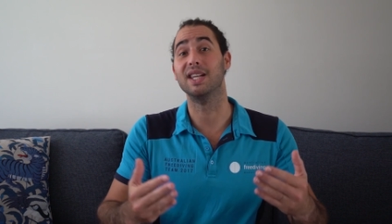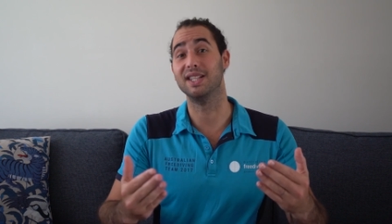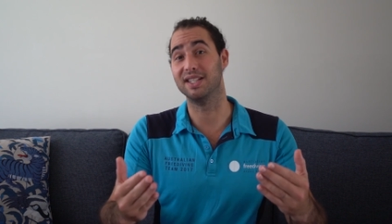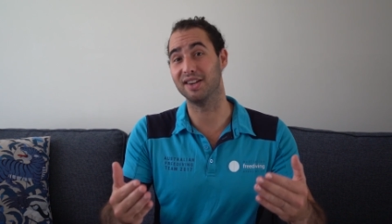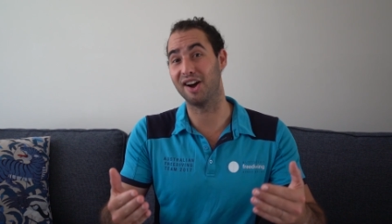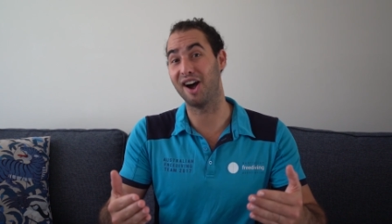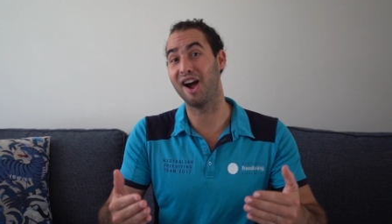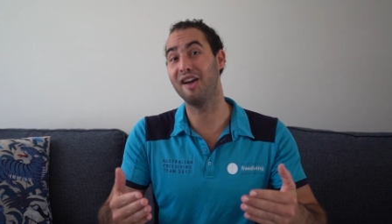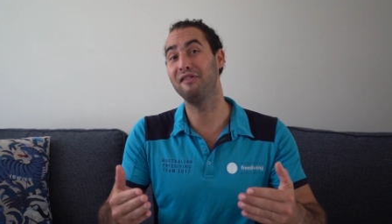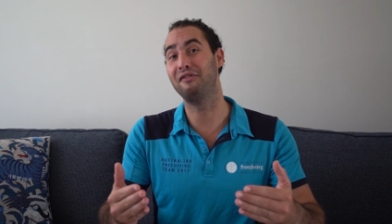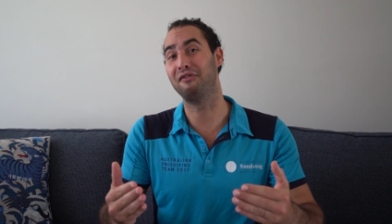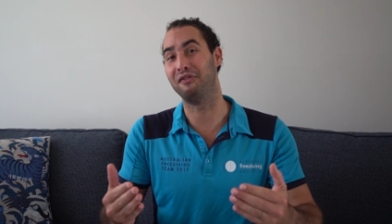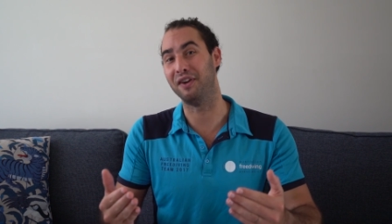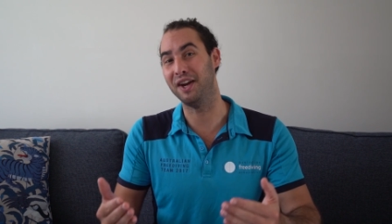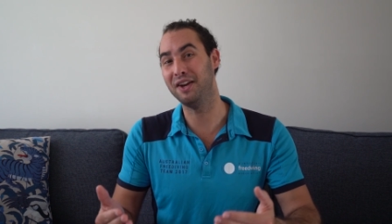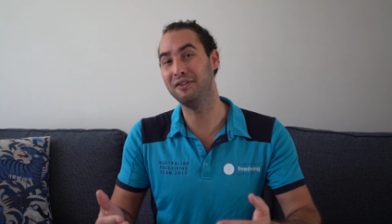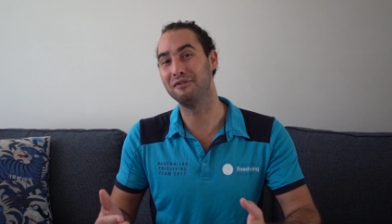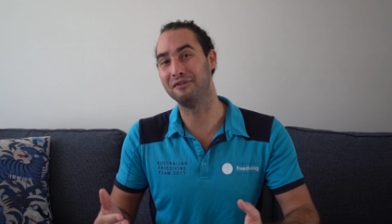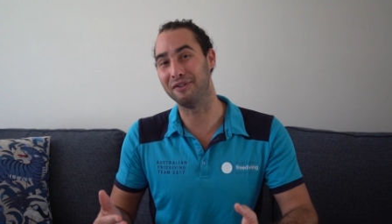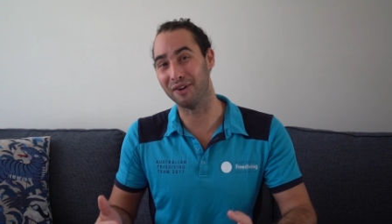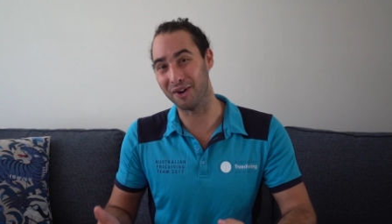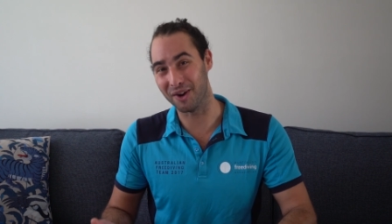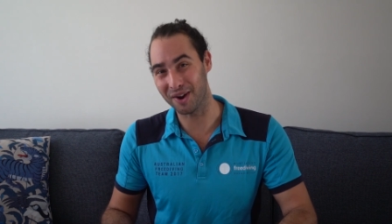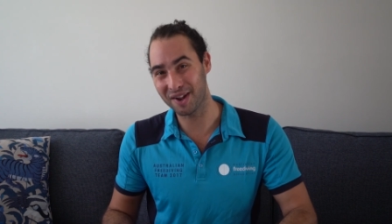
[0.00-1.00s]
dive
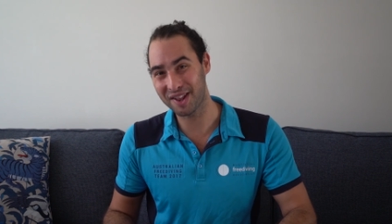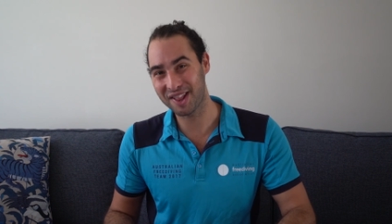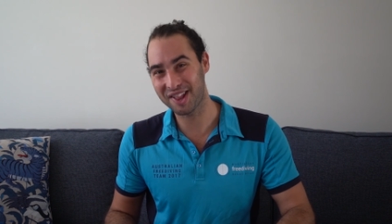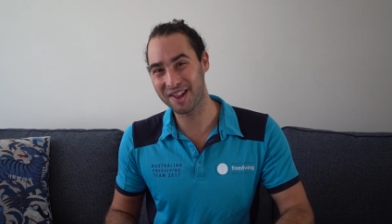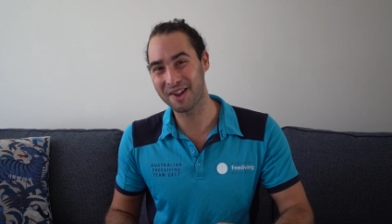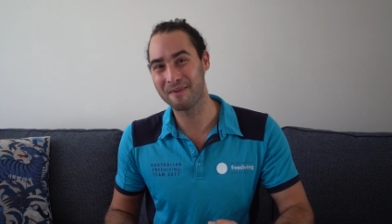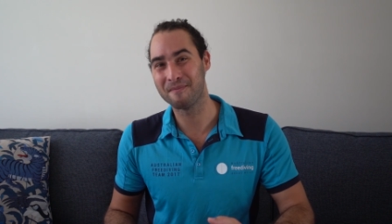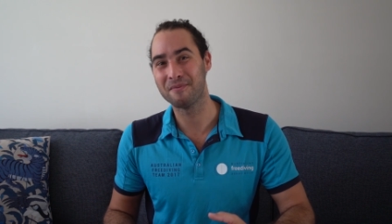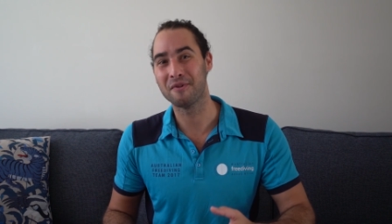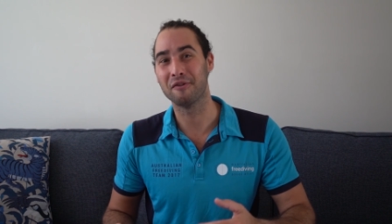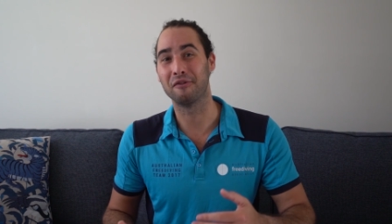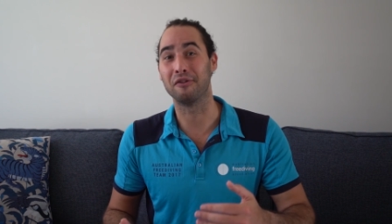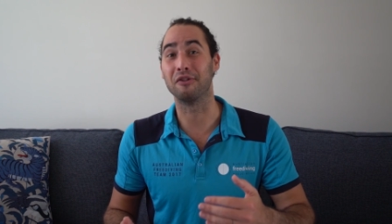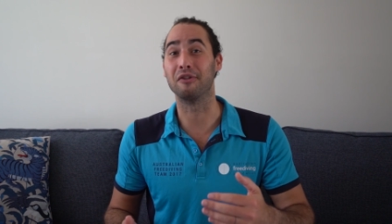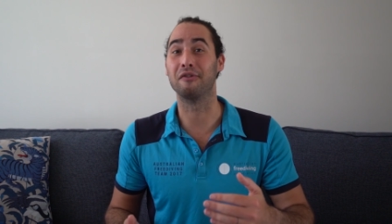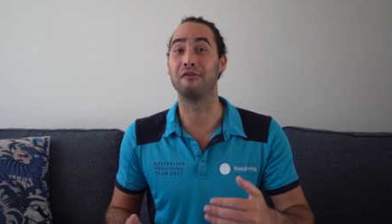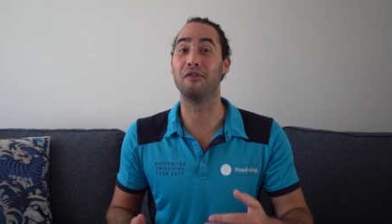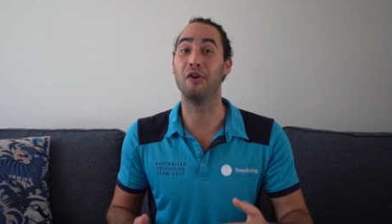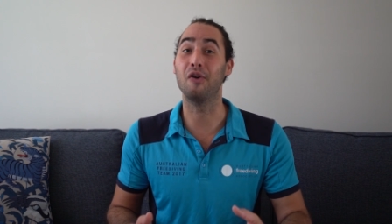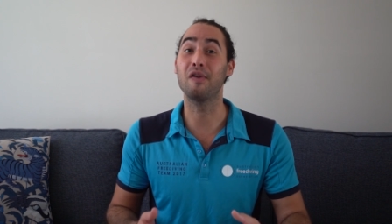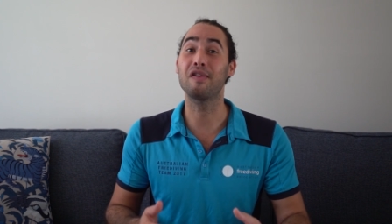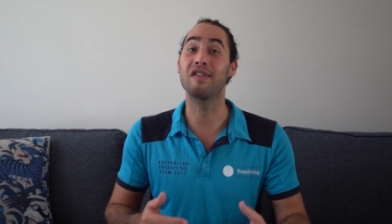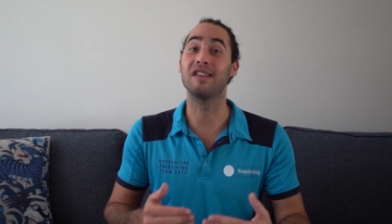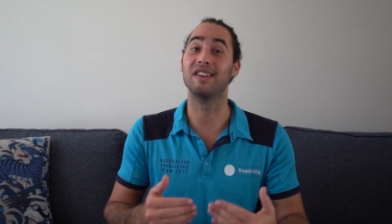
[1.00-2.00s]
feet first for the
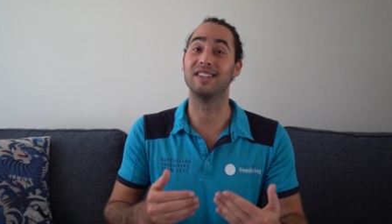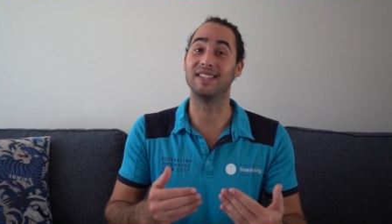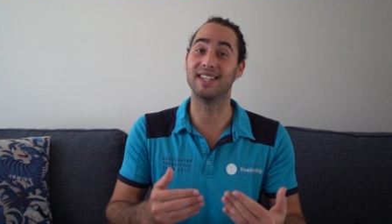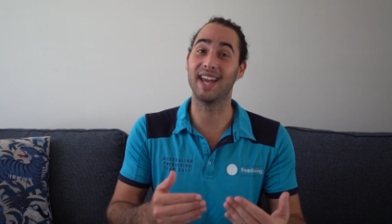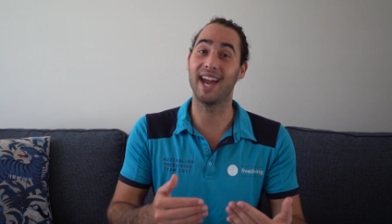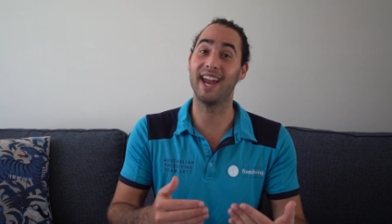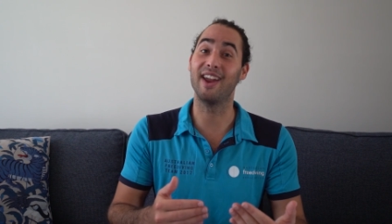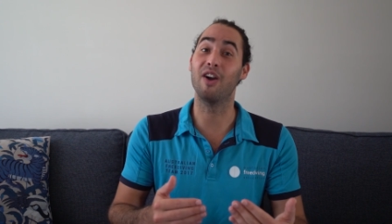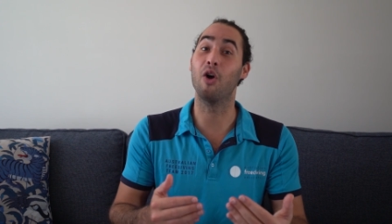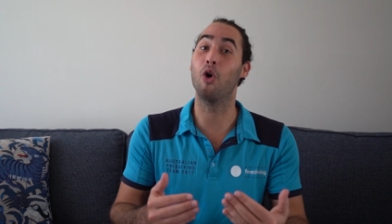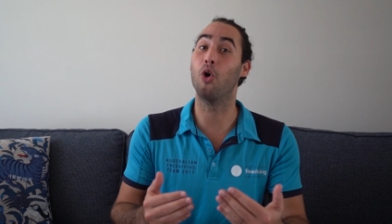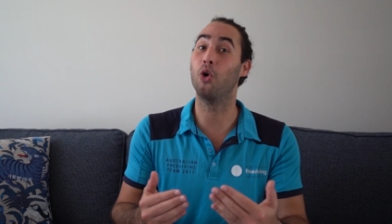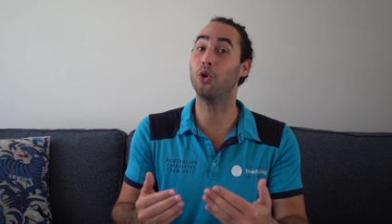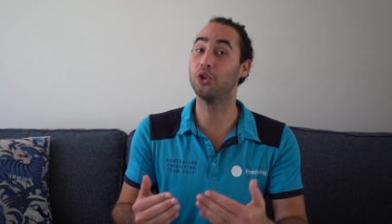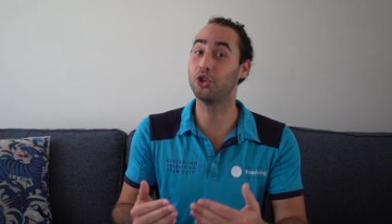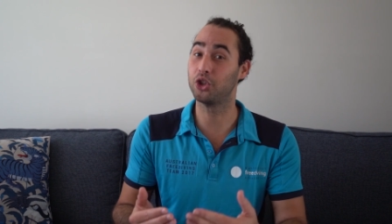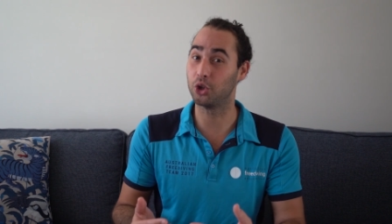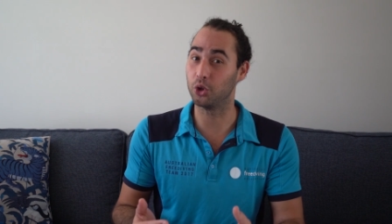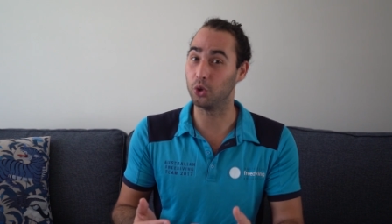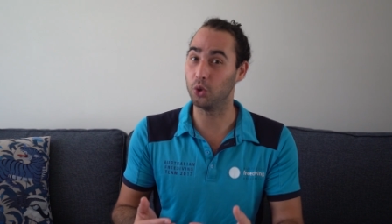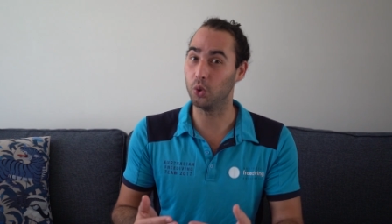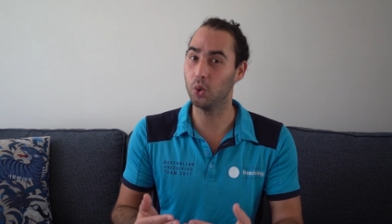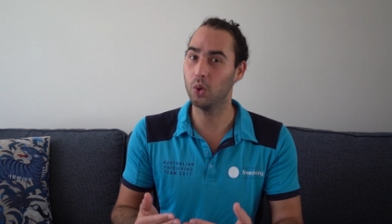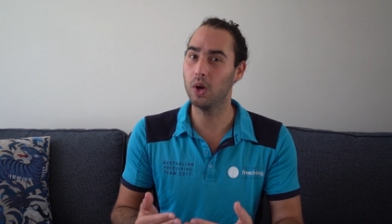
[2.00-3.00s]
first day or
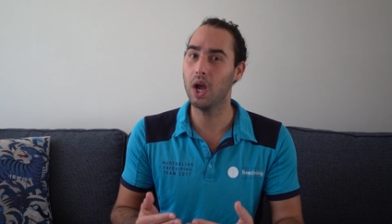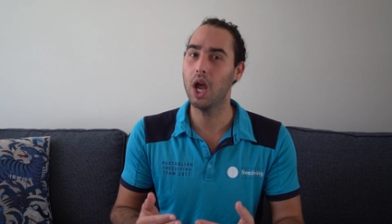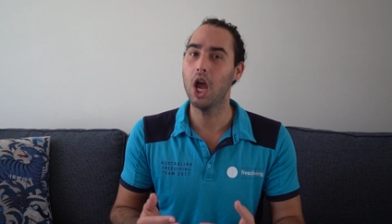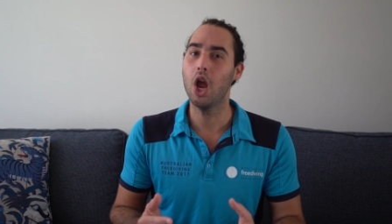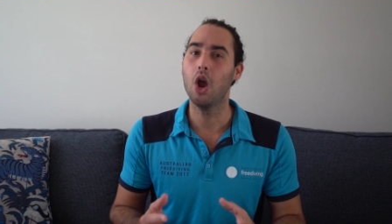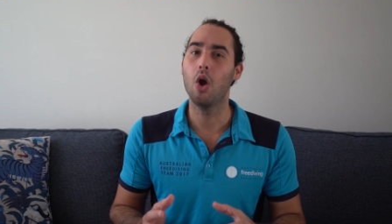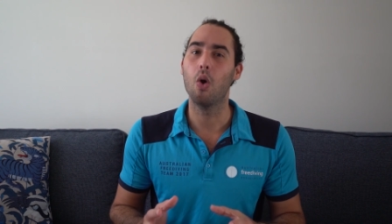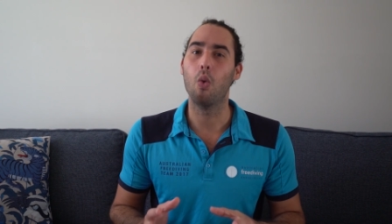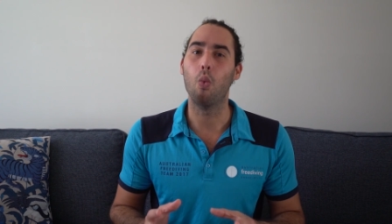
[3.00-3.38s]
2,